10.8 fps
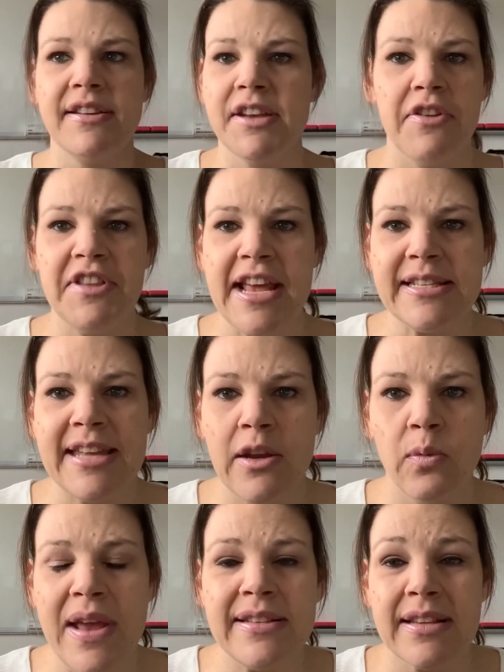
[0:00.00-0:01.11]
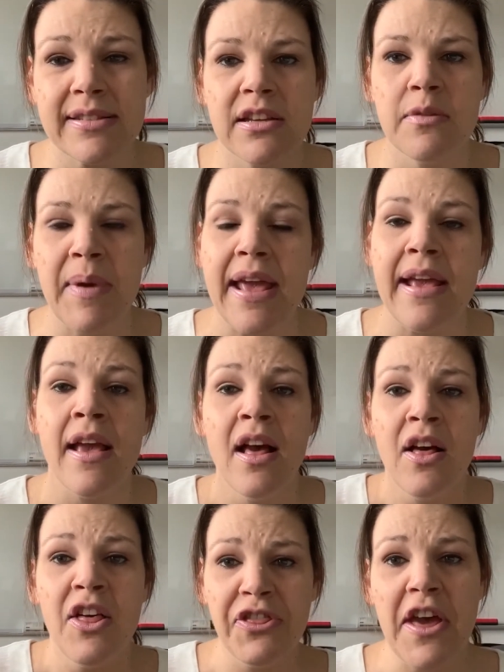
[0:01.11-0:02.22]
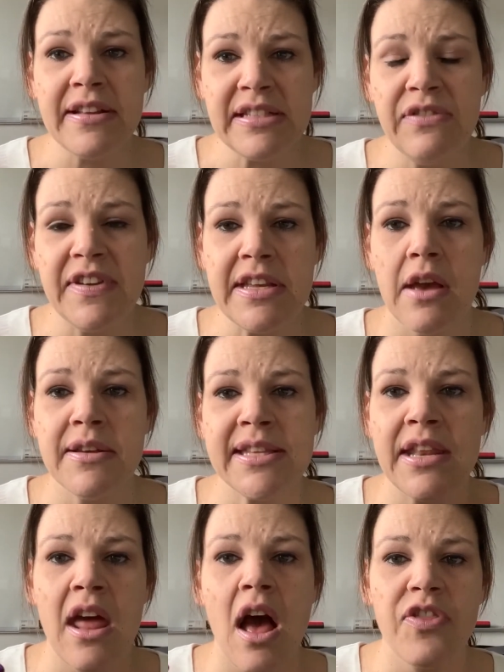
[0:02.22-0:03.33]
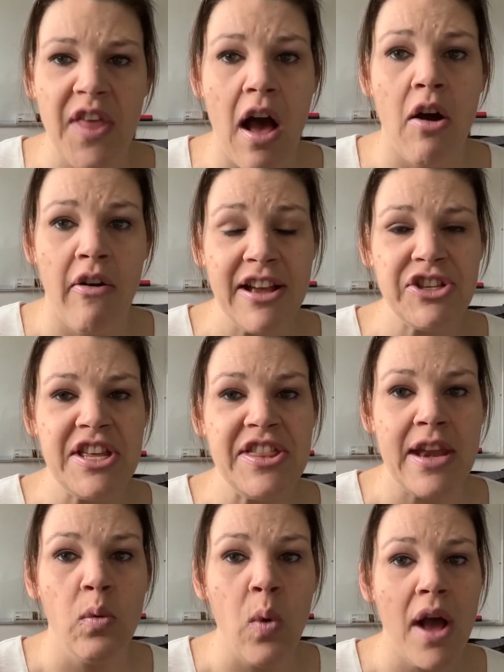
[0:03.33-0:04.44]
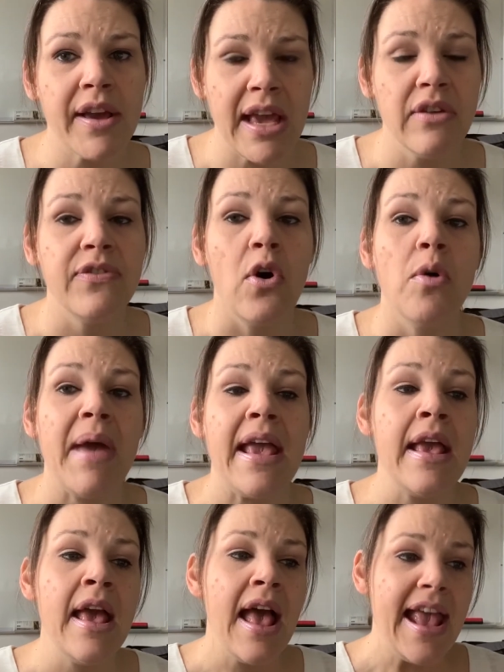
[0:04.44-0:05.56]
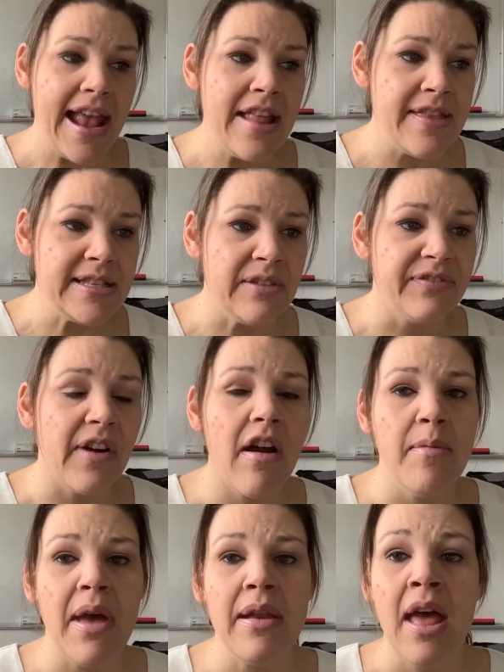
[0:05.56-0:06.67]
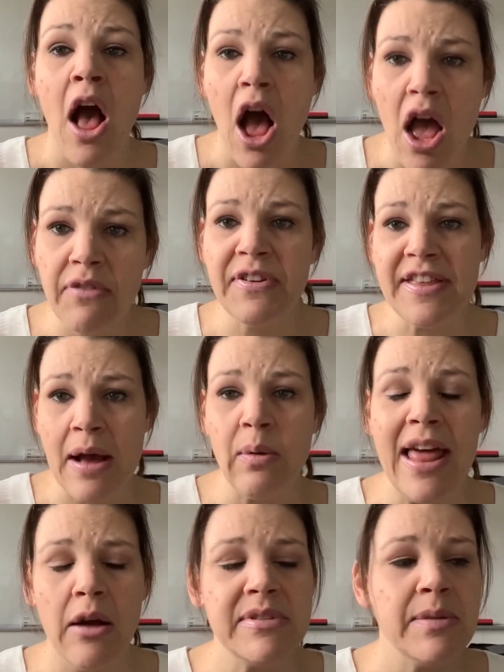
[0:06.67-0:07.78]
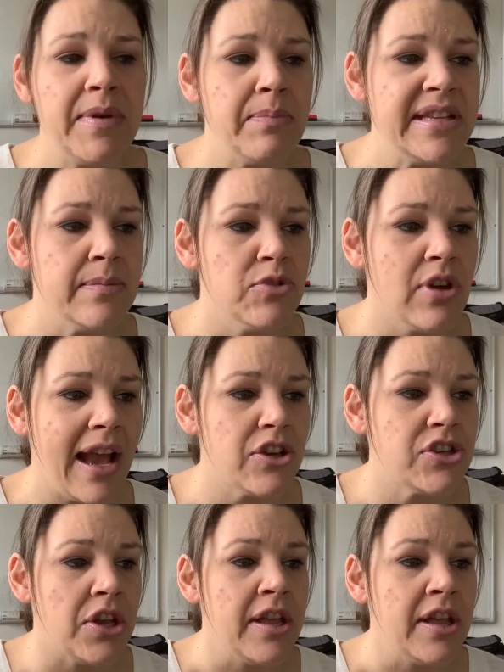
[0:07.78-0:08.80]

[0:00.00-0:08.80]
don't know, the next 10 weeks, that's going to be 30 videos then that are actually then working for me in this environment. Hopefully that would help to build me some traction.